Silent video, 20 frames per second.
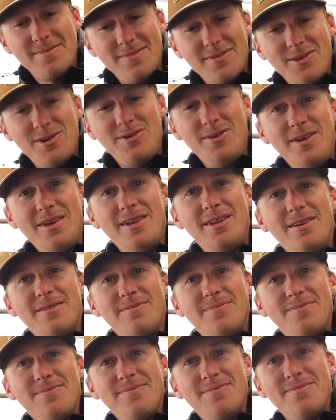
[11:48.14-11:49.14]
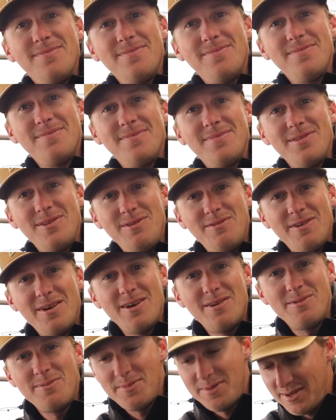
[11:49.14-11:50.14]
You did it. You
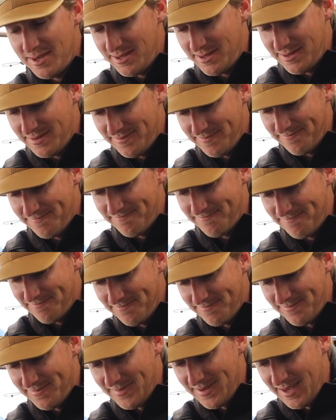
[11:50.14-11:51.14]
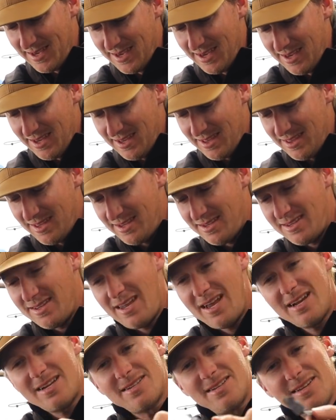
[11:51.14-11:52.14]
found the piece. This is
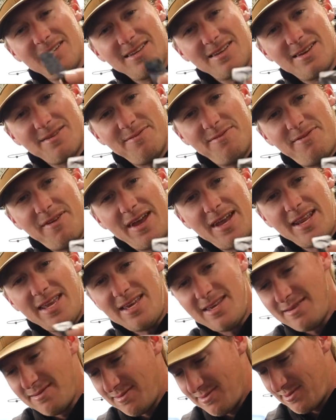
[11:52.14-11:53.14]
actually confetti.